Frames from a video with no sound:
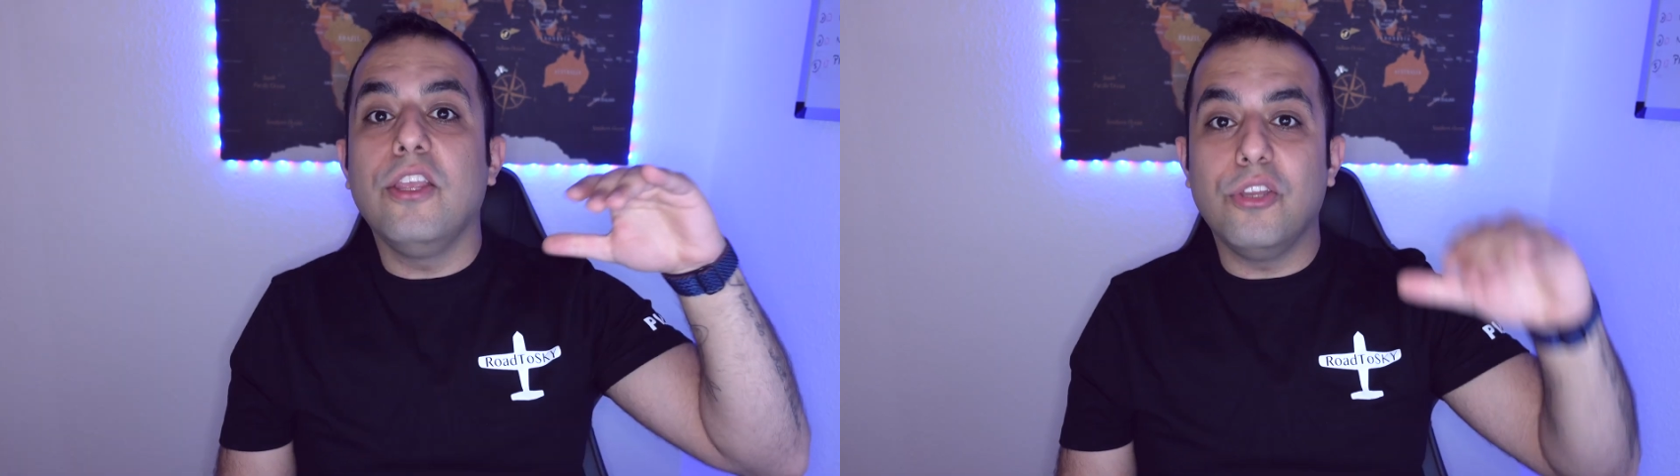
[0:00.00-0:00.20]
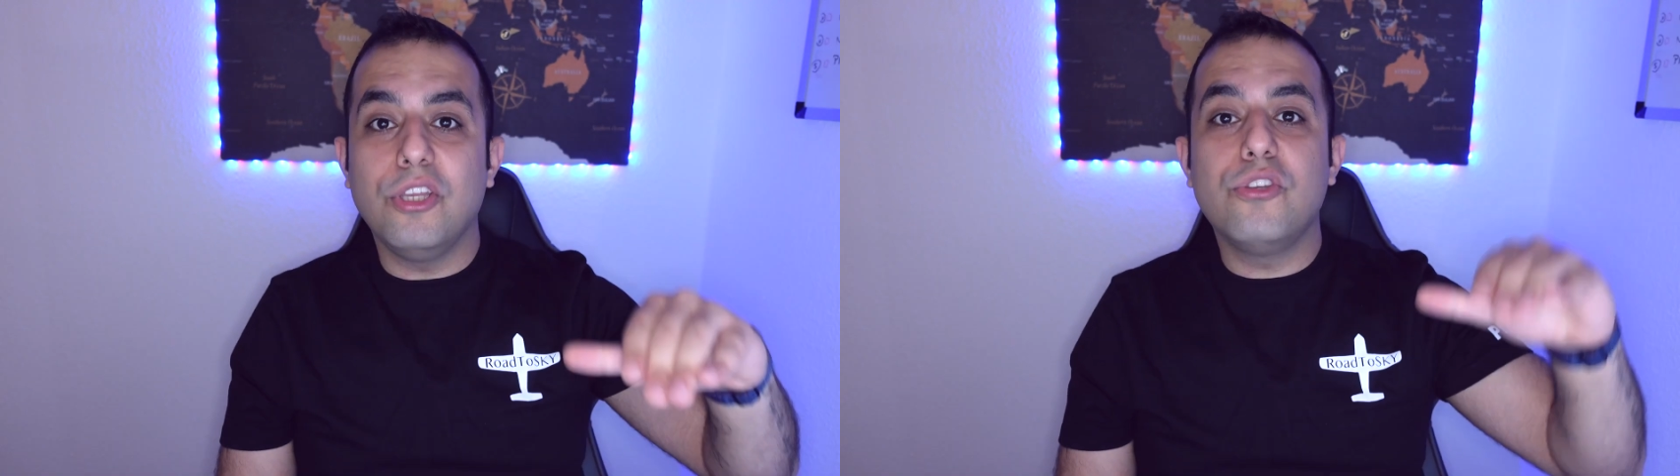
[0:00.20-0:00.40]

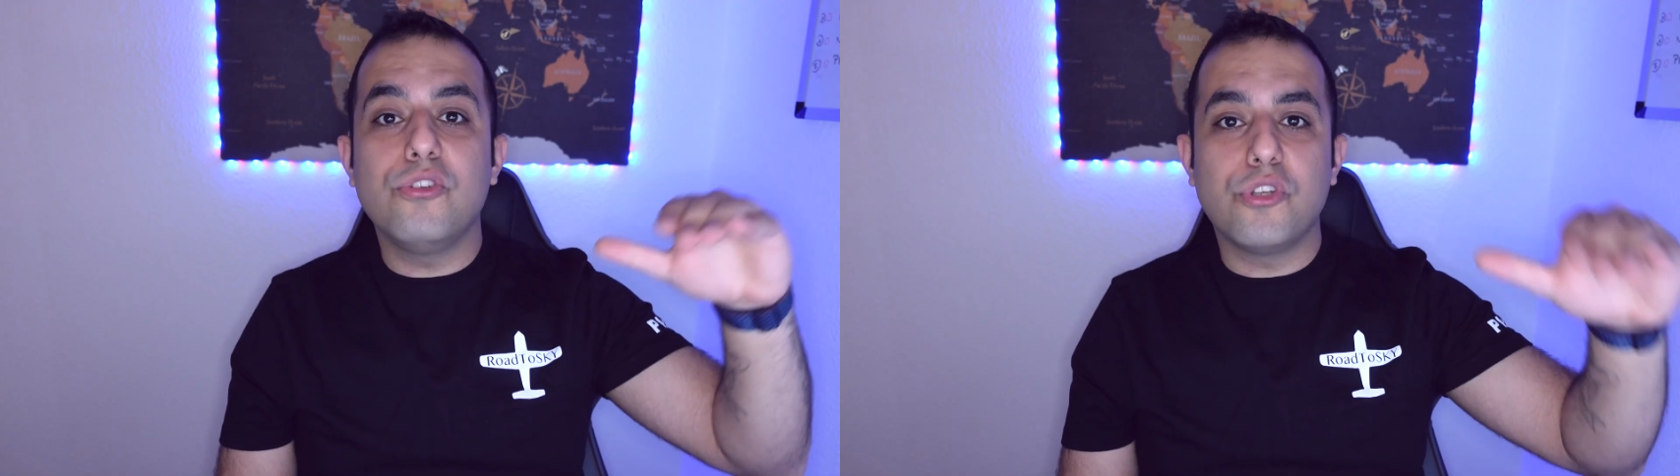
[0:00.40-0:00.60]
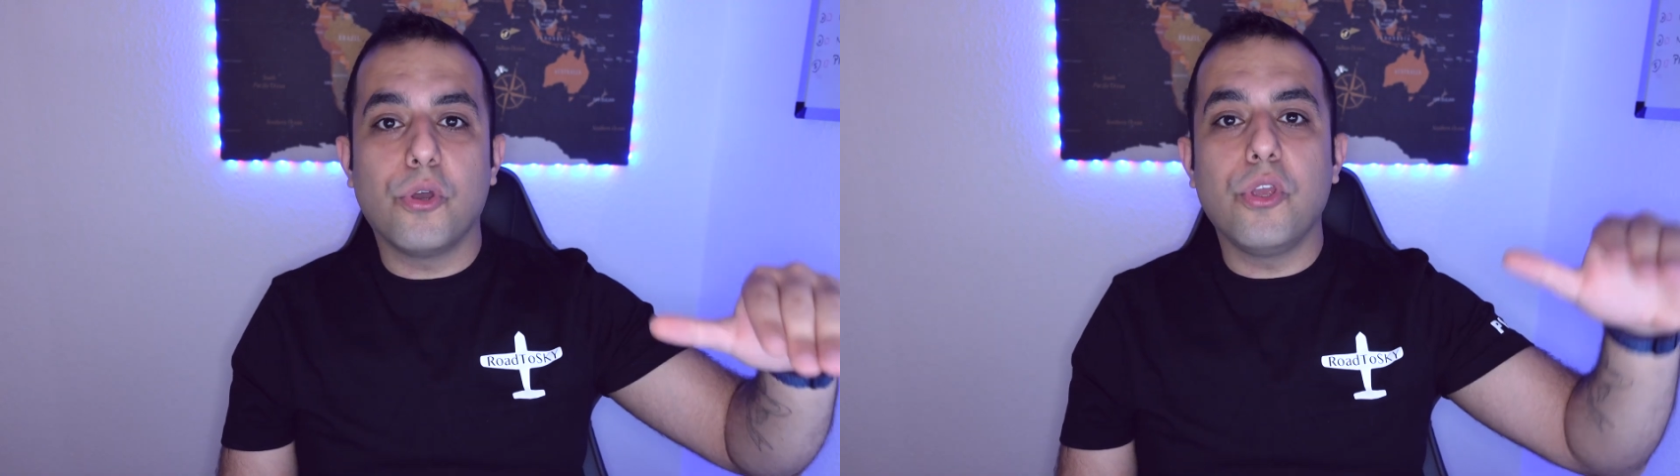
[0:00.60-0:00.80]
You need to
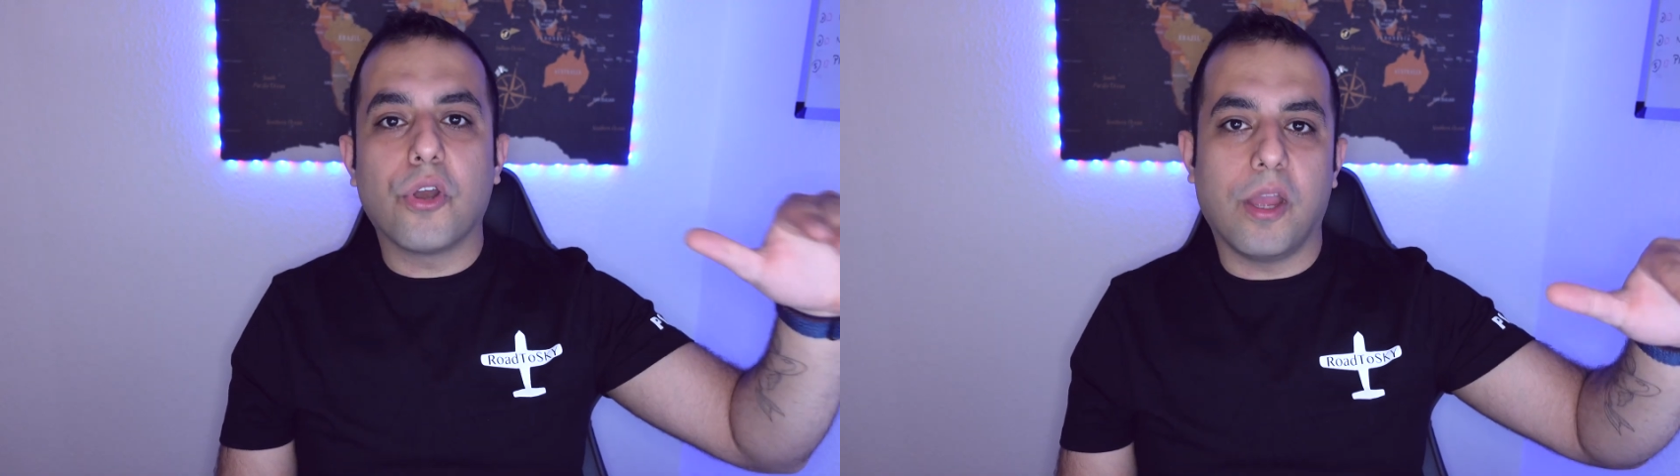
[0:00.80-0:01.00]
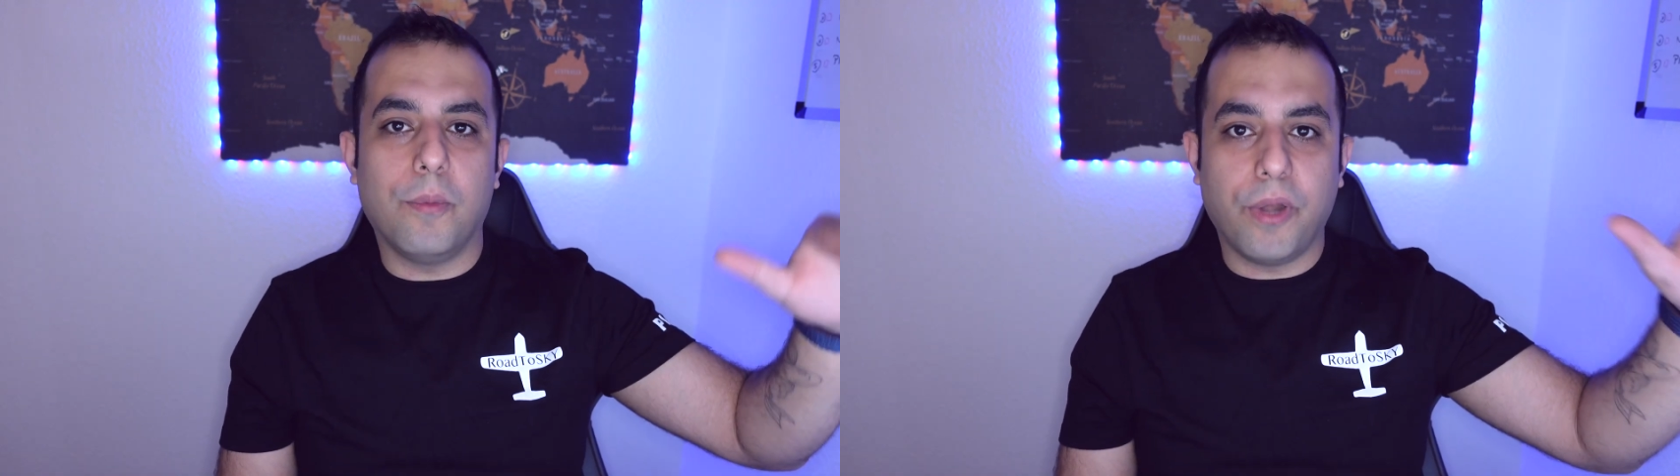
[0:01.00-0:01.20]
show your
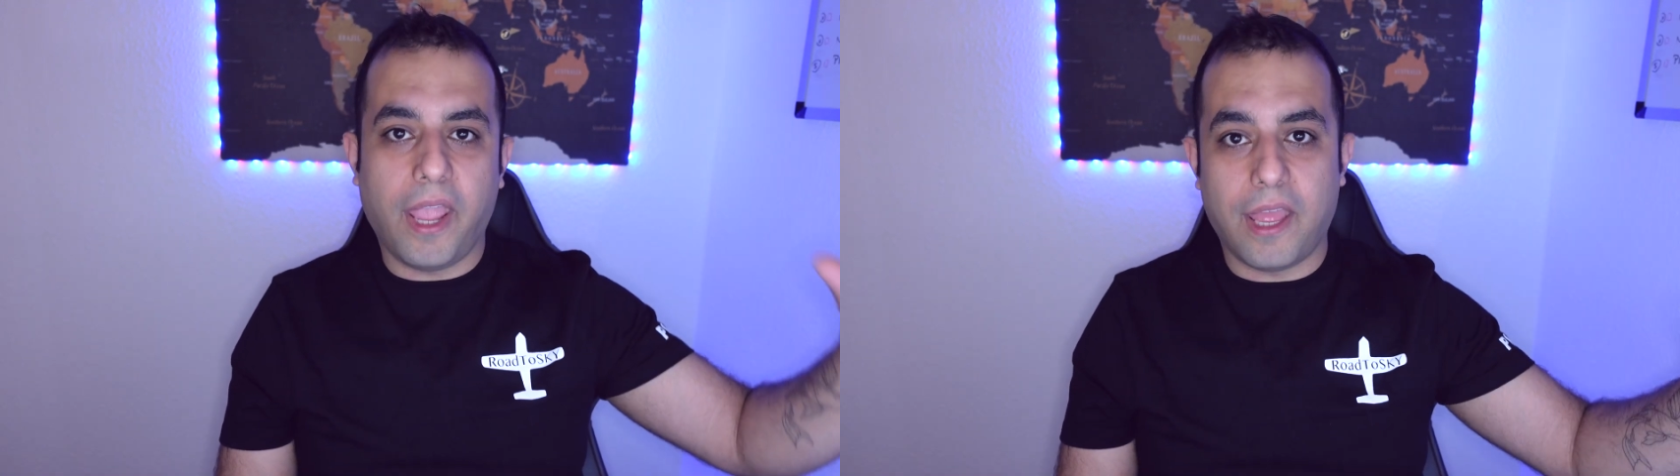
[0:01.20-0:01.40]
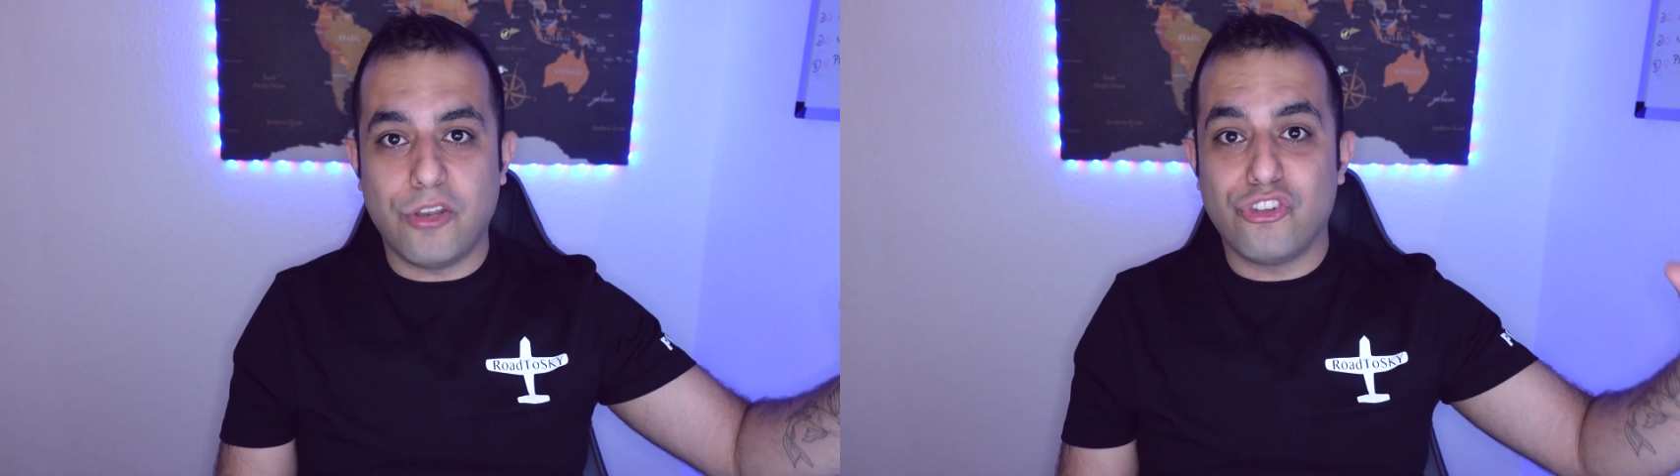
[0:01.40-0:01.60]

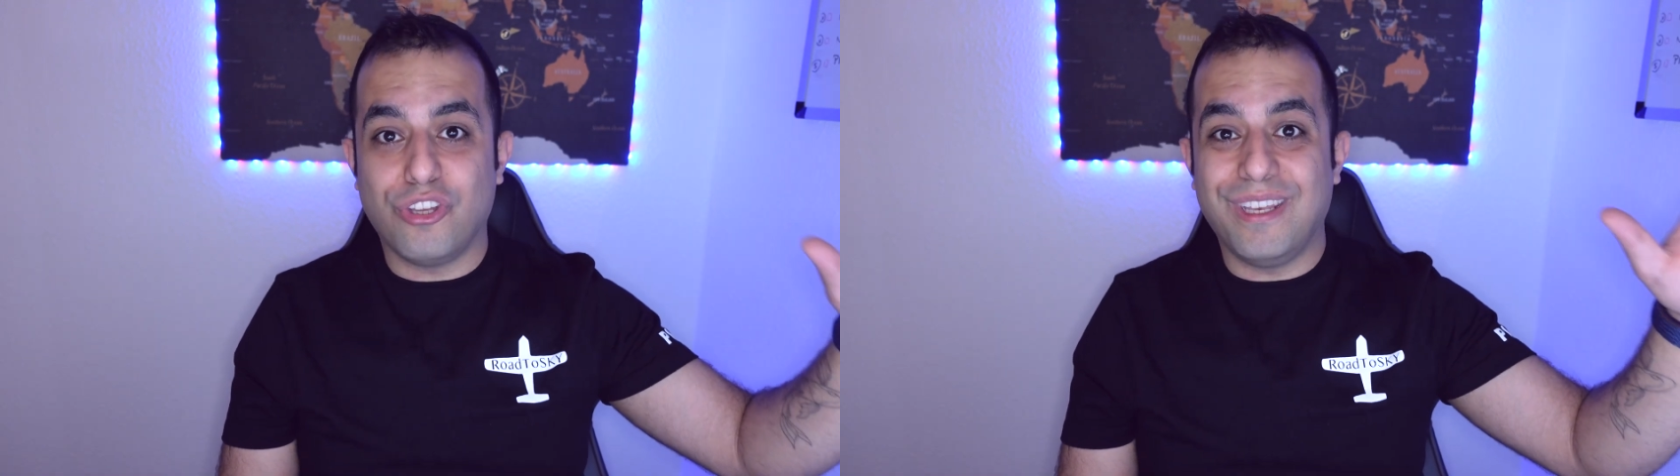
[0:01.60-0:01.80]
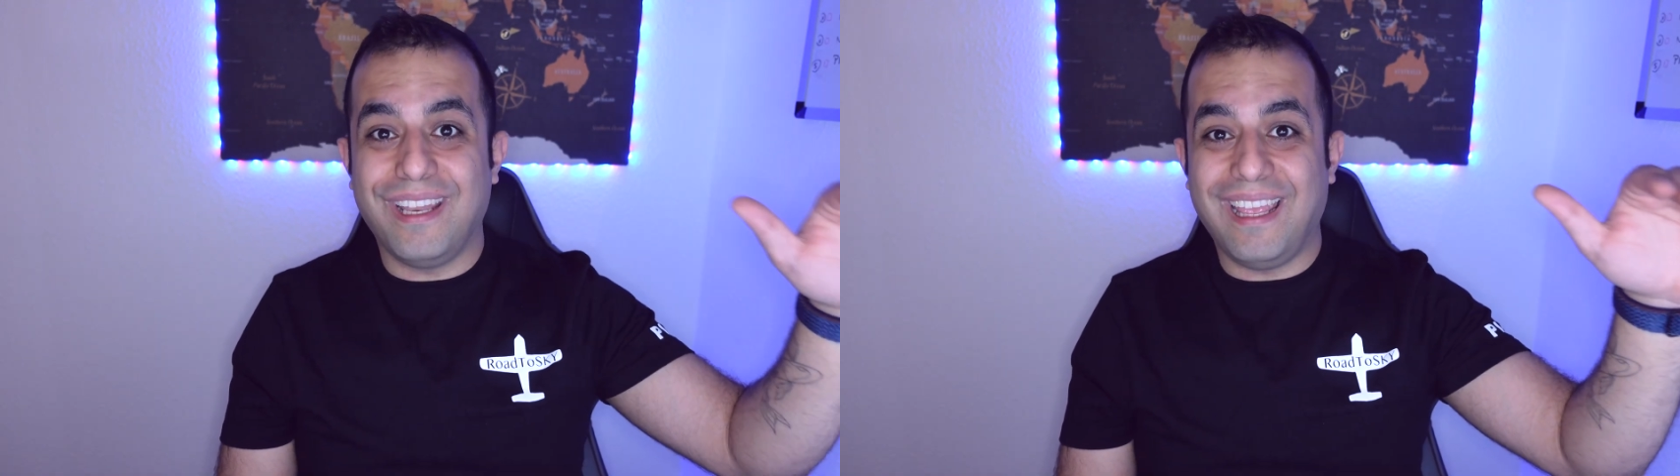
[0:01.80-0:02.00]

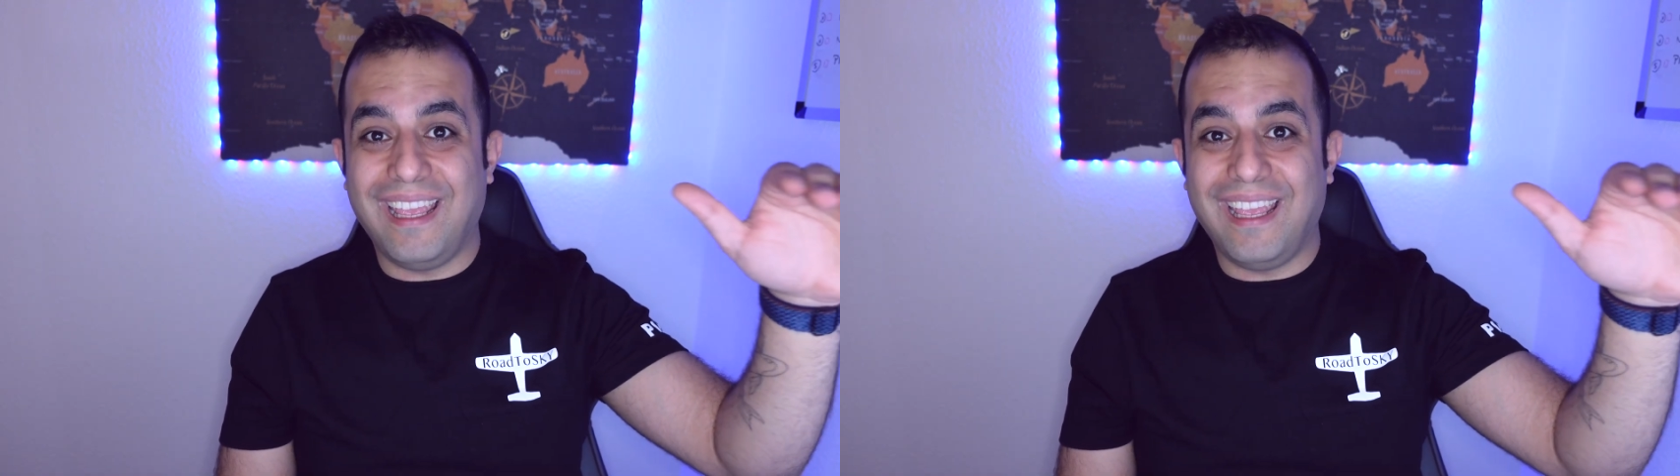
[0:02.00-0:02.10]
comprehension